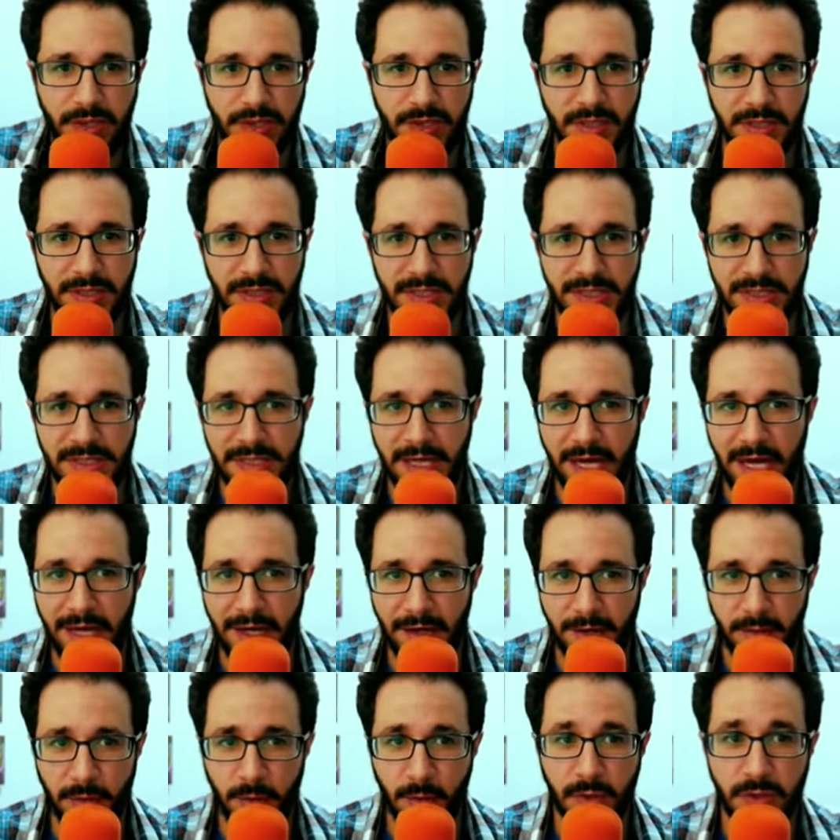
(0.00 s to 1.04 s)
the
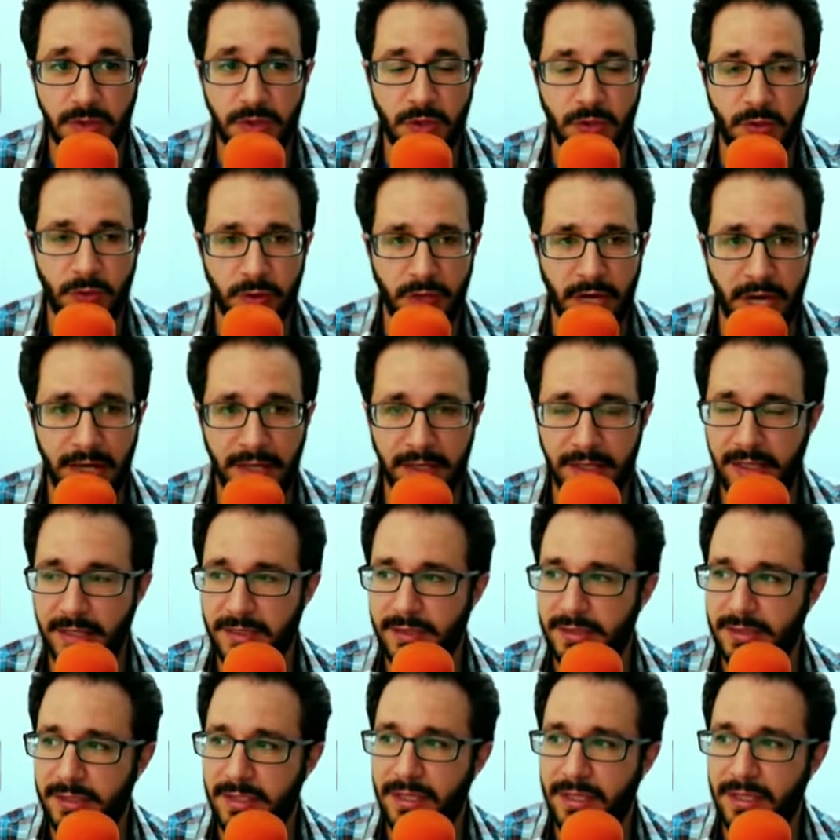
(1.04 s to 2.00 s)
desire was created.